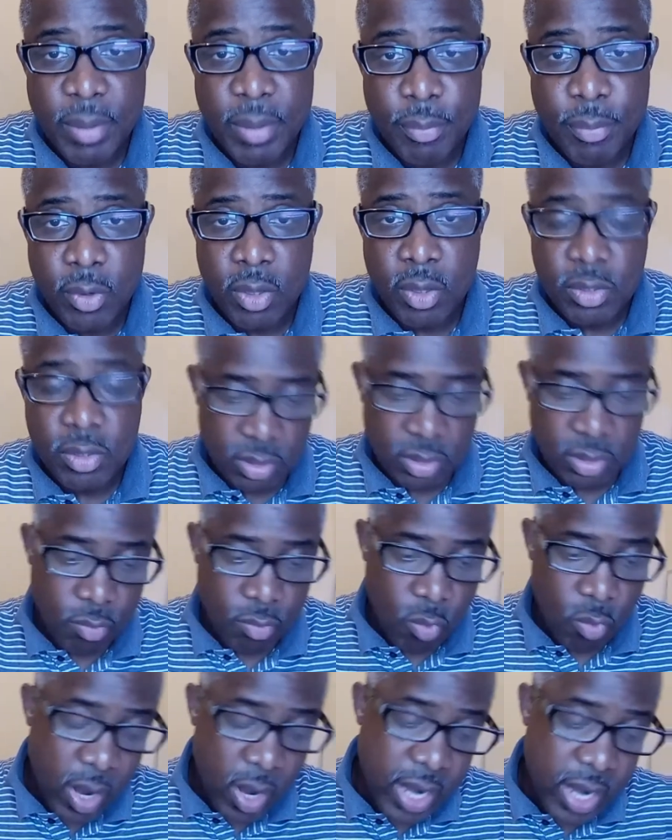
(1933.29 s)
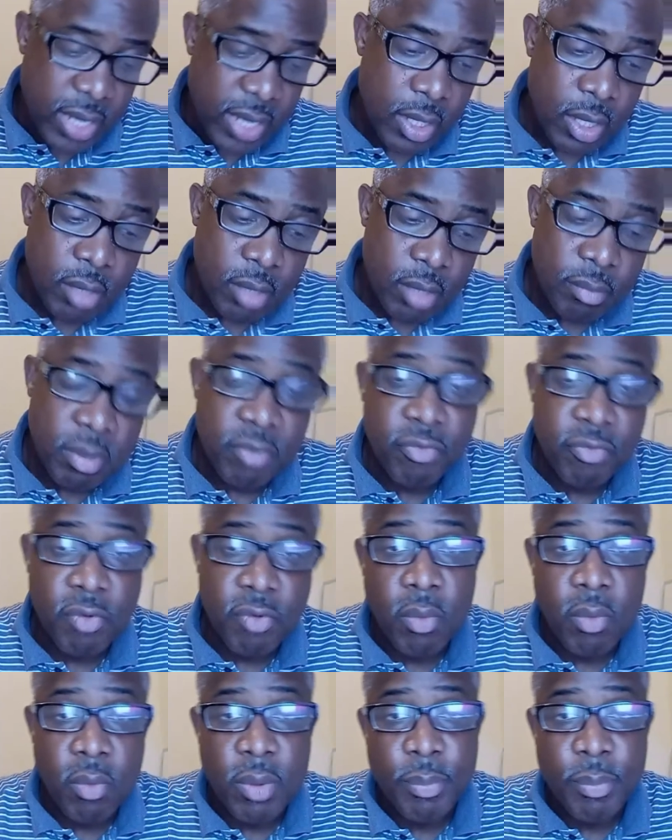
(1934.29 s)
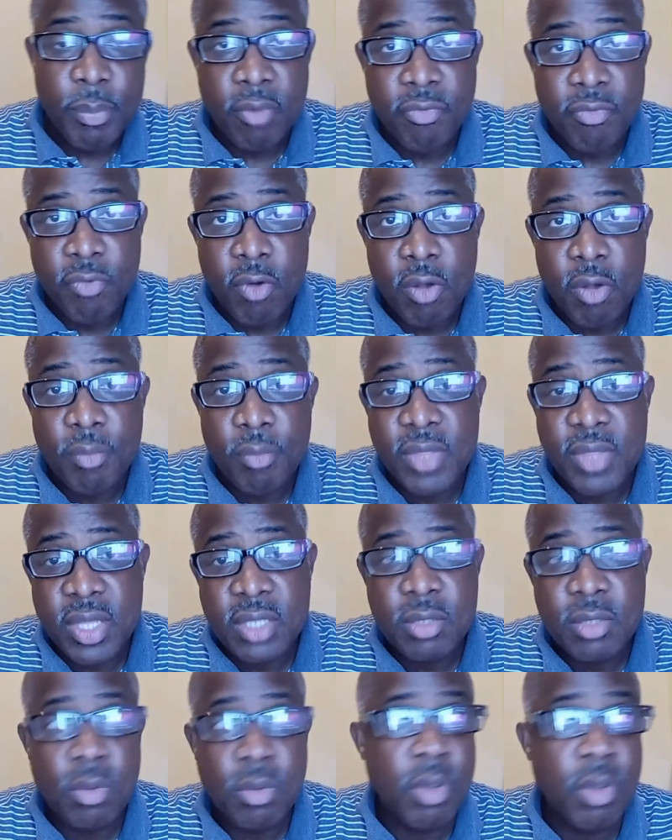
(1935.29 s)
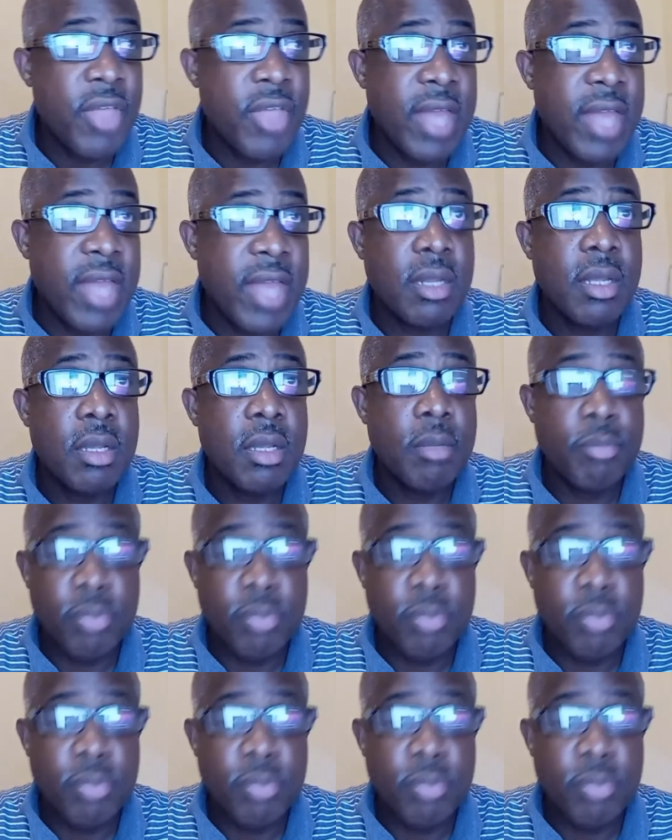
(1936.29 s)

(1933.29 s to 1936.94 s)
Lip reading: put on some weight before we perform this or that